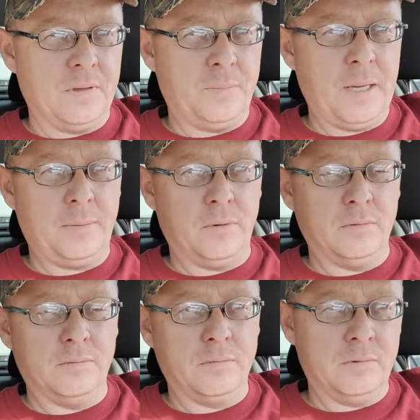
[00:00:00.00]
people
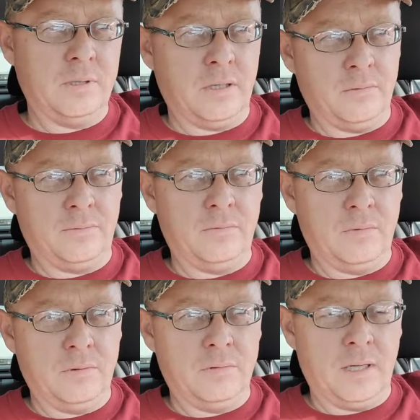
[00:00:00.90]

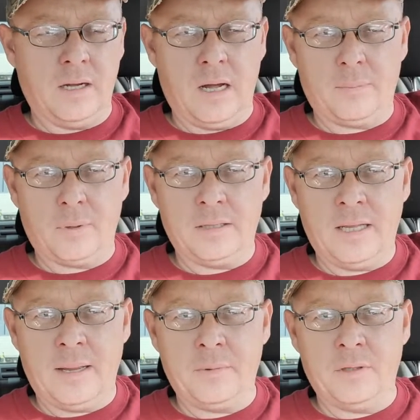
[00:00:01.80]
that operate
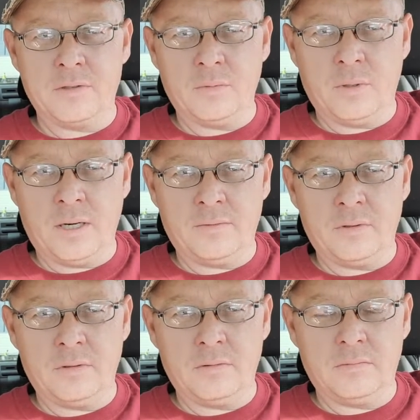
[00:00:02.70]
the ambulance or
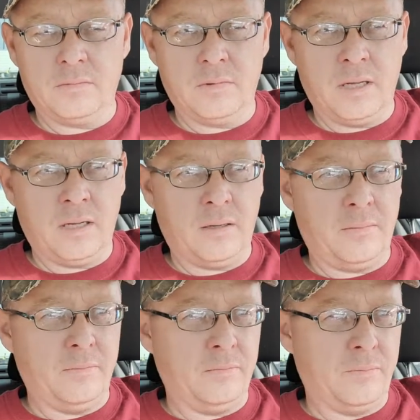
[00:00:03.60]
whatever
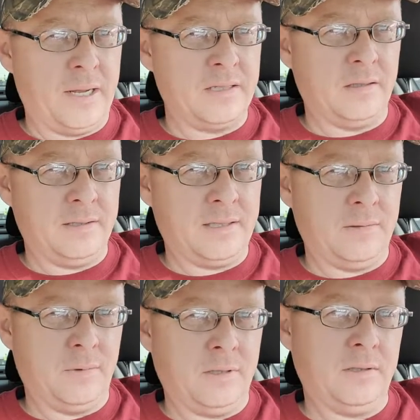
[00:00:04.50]
basically
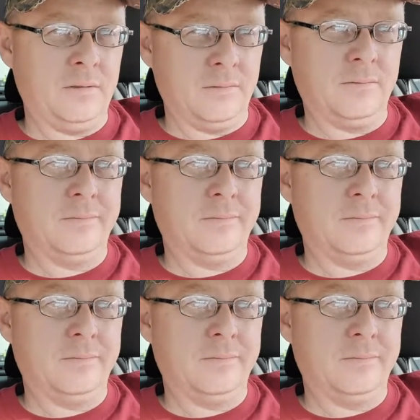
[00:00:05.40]
said, well,